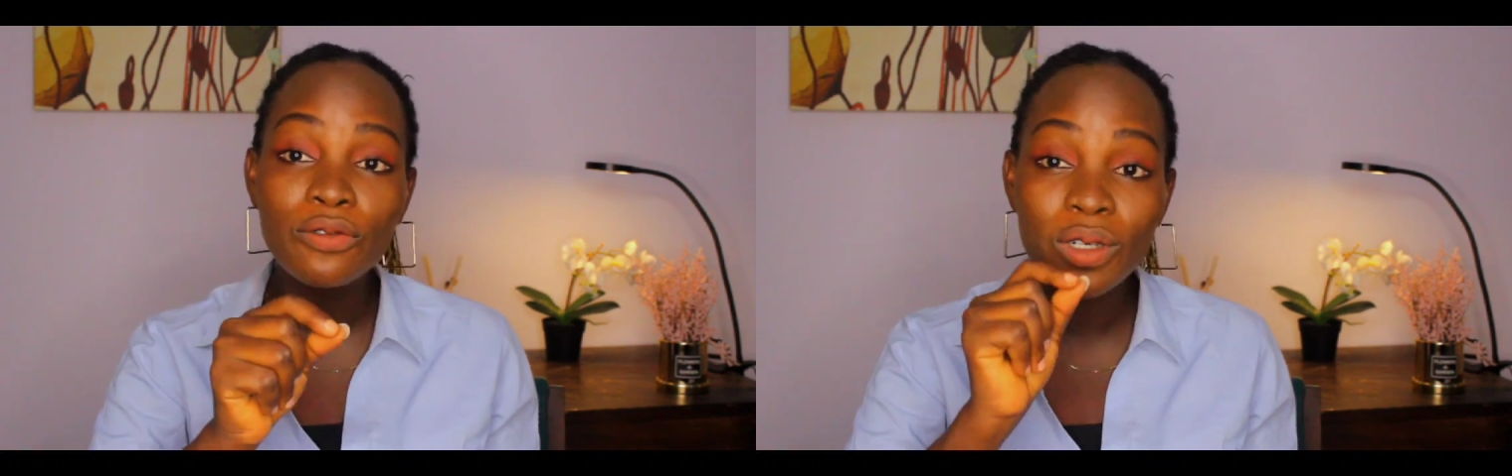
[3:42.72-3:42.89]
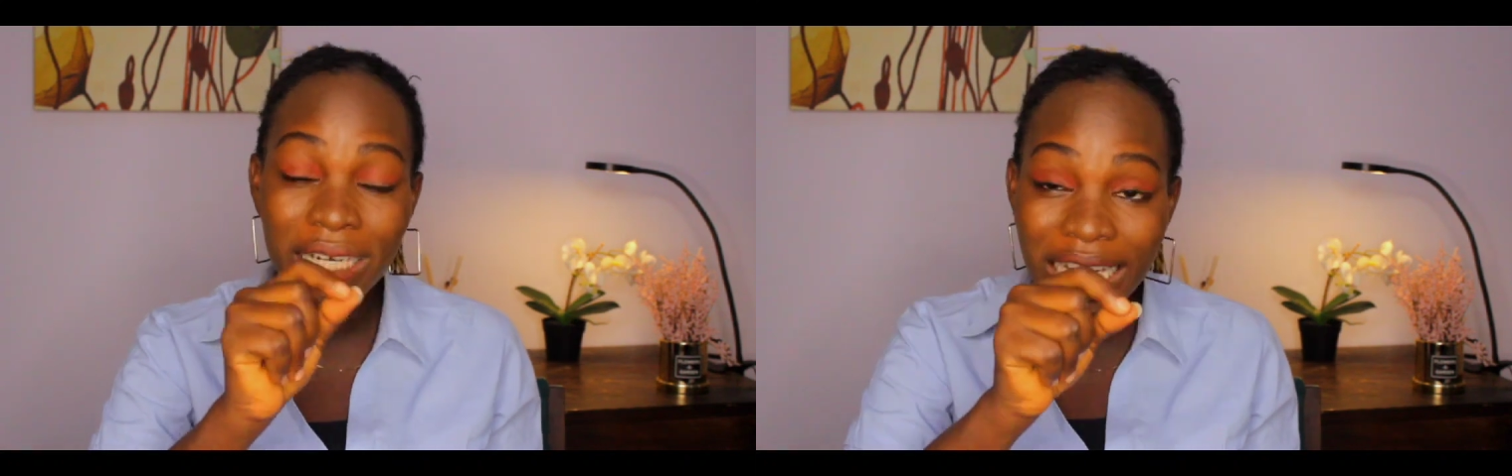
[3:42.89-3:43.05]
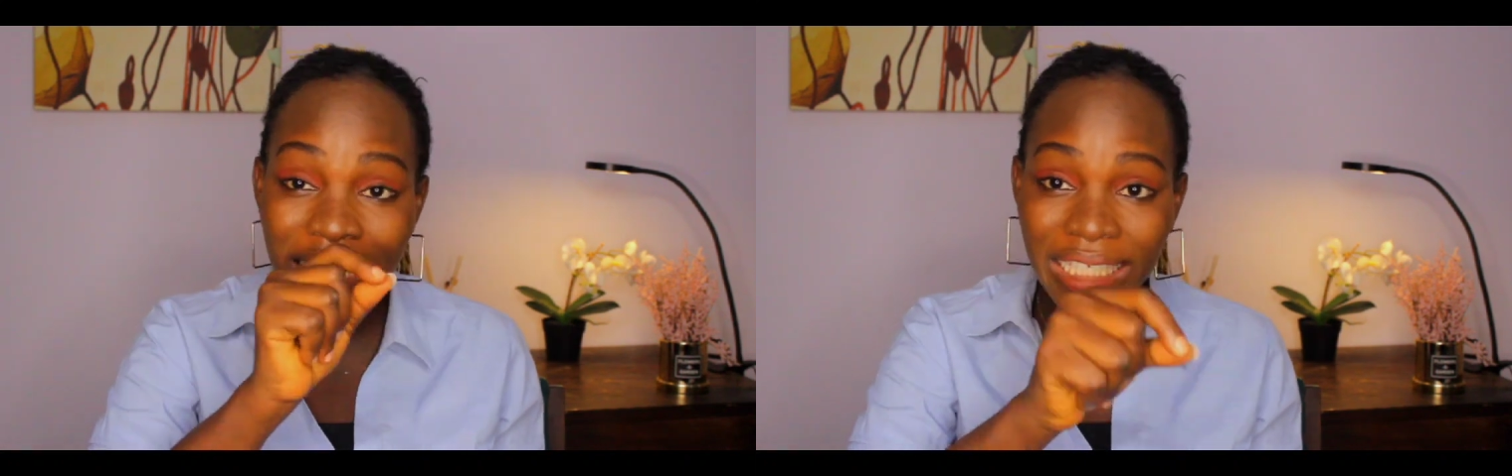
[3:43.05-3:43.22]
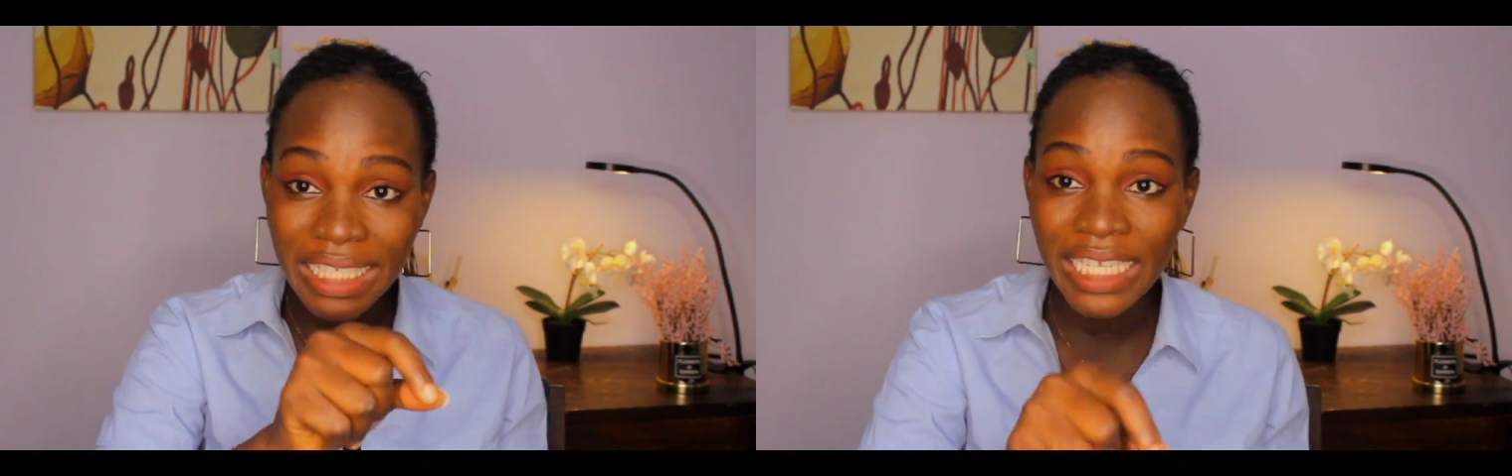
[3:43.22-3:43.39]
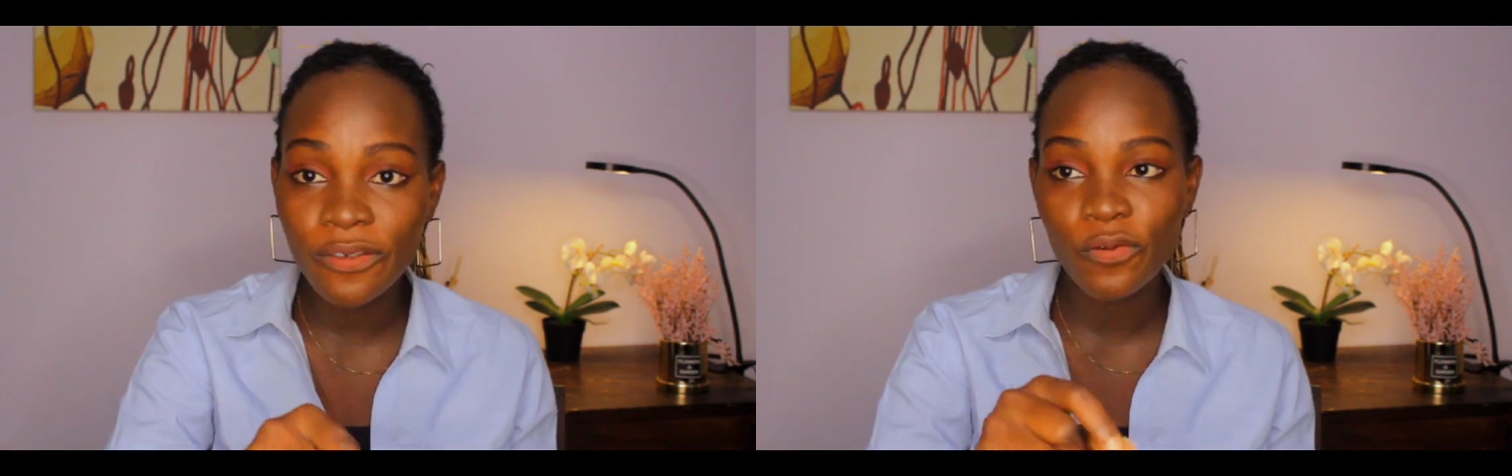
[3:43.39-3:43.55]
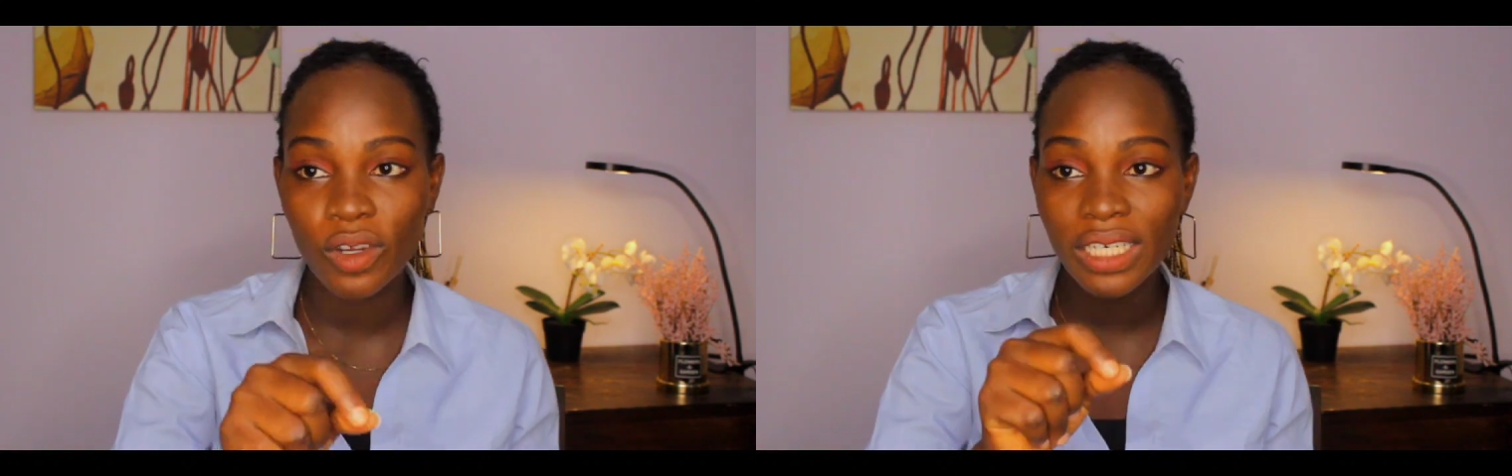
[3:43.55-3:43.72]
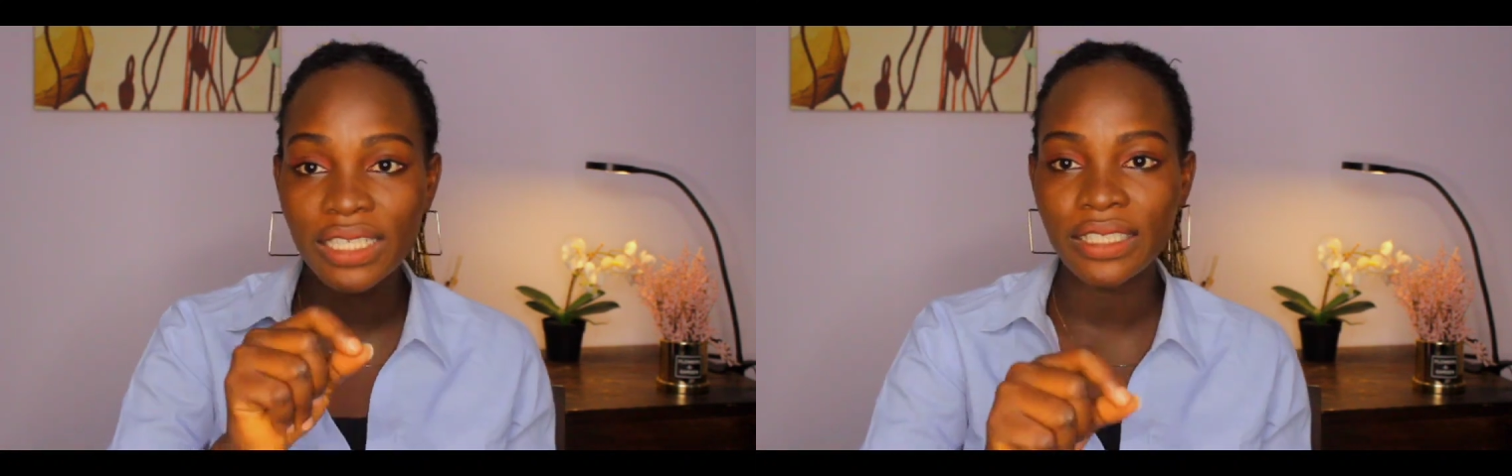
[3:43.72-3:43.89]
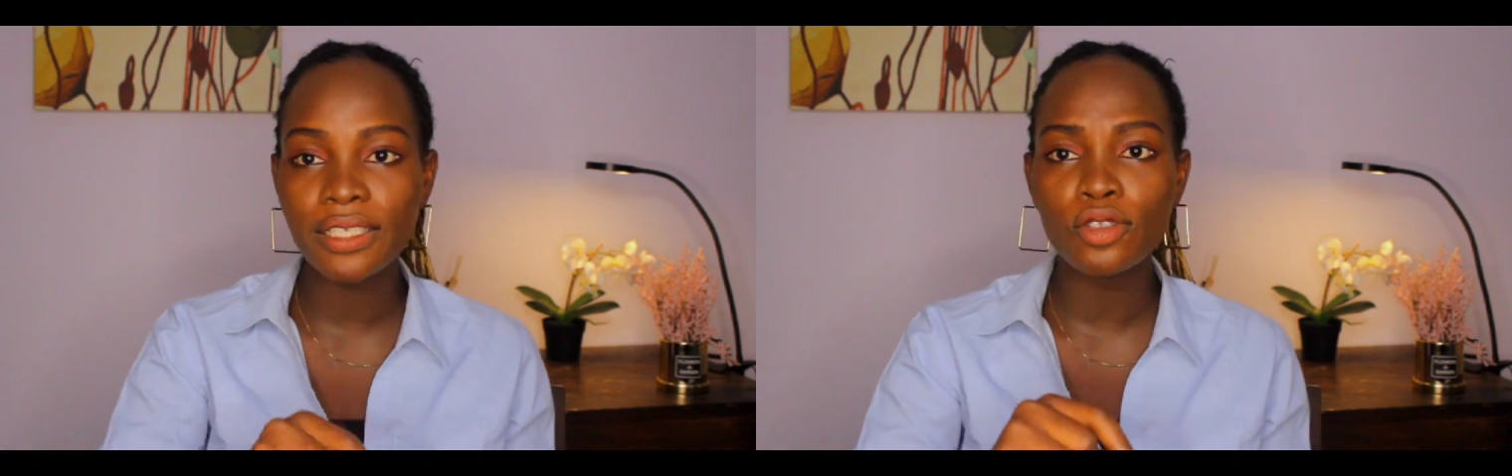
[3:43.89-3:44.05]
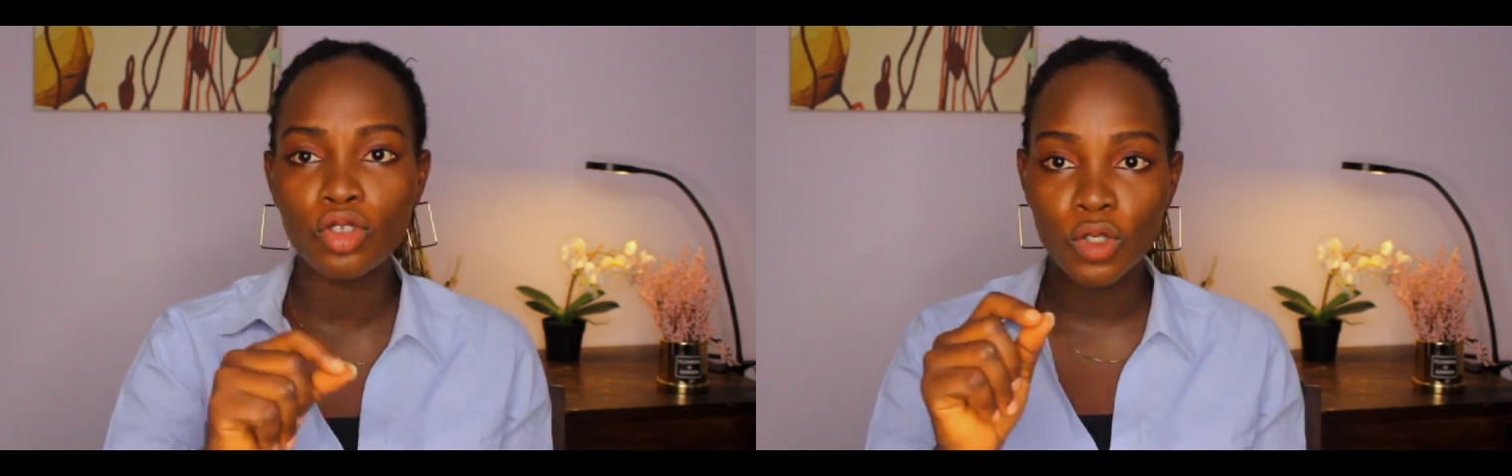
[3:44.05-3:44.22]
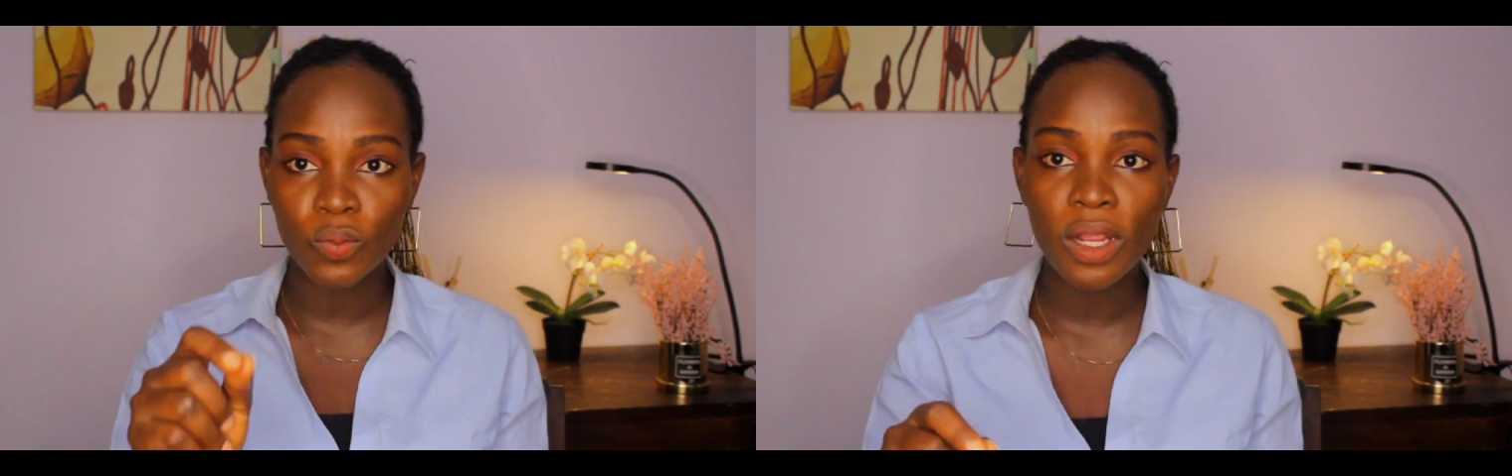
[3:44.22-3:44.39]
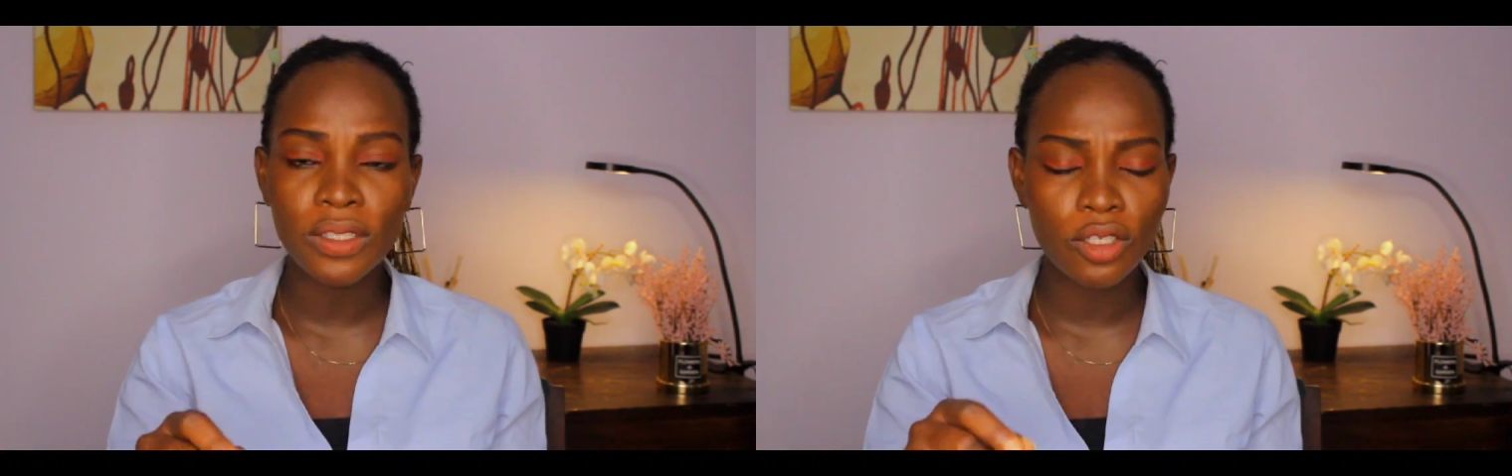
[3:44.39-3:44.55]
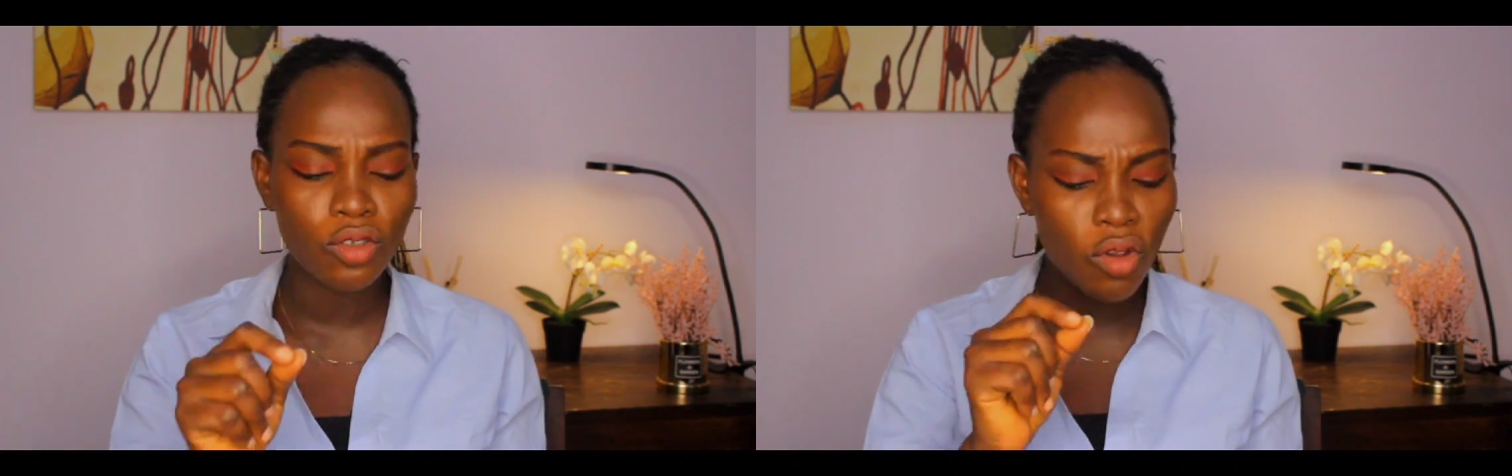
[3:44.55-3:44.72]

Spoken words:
it need for this seed to sprout out?